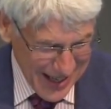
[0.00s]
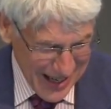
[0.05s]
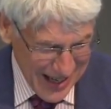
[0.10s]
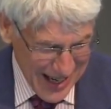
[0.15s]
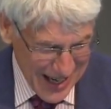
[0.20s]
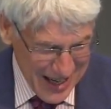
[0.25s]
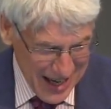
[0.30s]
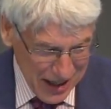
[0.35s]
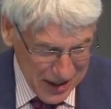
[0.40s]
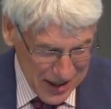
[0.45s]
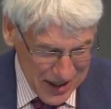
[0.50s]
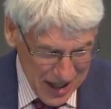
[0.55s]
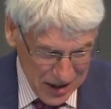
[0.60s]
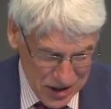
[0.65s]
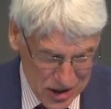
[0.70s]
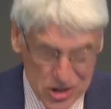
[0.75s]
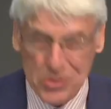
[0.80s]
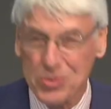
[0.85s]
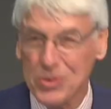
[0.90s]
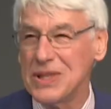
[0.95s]
And our
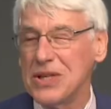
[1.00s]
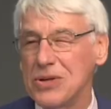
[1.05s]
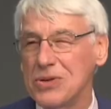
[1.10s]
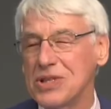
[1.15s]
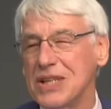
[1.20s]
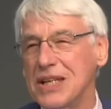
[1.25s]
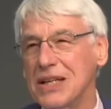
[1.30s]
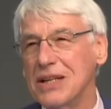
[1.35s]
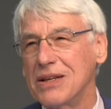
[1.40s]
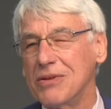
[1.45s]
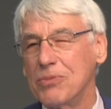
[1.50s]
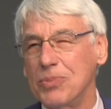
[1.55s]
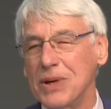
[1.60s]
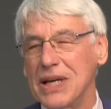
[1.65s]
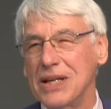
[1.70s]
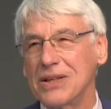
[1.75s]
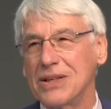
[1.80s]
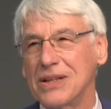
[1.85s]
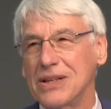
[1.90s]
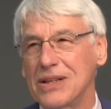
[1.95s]
connections with New Zealand have
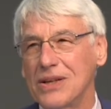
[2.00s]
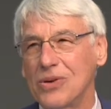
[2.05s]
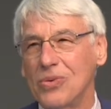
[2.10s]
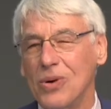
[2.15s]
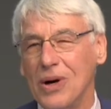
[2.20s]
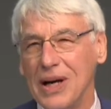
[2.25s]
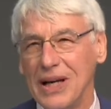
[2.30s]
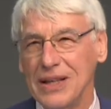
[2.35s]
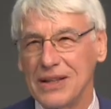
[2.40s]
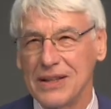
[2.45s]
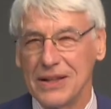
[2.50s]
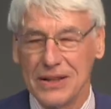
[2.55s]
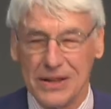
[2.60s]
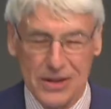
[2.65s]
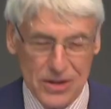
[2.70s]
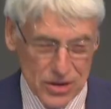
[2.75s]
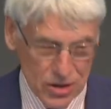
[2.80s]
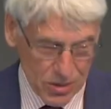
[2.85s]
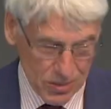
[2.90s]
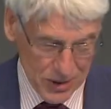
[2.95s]
been
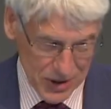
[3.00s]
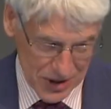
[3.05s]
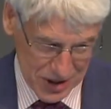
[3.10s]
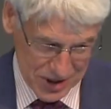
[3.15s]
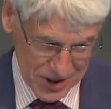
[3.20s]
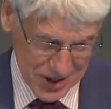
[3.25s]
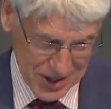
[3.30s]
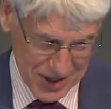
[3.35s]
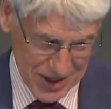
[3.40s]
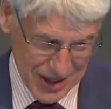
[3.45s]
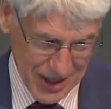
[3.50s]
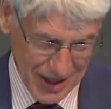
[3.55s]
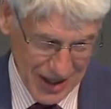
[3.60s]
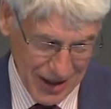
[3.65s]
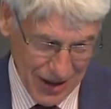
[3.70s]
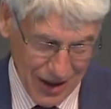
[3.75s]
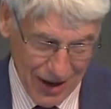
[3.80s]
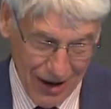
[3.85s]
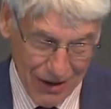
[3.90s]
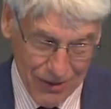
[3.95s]
quite numerous.
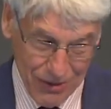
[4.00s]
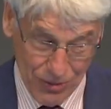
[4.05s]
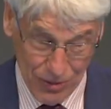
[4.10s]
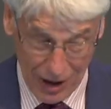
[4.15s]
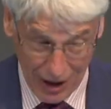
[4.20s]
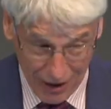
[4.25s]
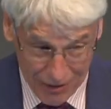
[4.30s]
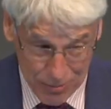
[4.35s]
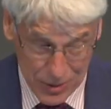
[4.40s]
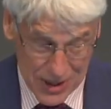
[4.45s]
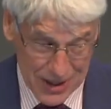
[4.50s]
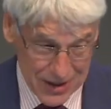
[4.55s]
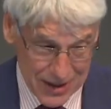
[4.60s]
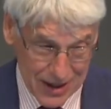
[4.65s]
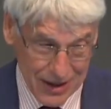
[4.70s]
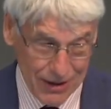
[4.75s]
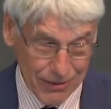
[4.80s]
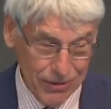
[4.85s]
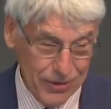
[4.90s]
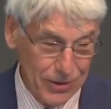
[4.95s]
I've been
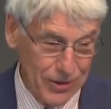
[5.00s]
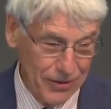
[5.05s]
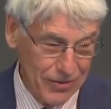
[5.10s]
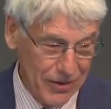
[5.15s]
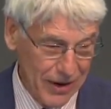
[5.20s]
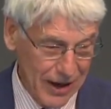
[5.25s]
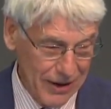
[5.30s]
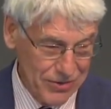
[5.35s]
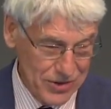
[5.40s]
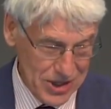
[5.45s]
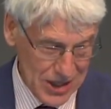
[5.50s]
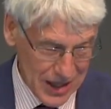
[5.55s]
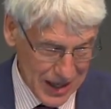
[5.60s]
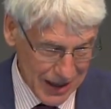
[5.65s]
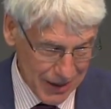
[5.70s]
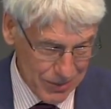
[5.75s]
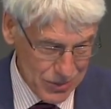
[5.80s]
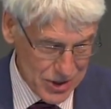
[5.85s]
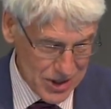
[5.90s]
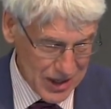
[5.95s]
here 4 or 5
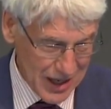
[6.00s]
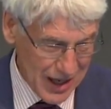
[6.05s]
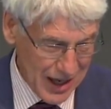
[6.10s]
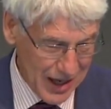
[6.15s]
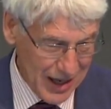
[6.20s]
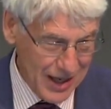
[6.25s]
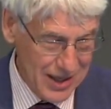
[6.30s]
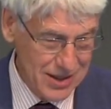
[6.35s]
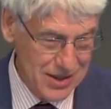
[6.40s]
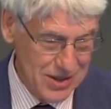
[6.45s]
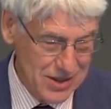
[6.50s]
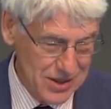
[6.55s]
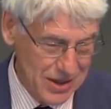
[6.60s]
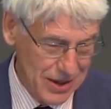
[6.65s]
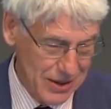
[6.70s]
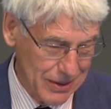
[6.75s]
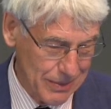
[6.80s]
times, and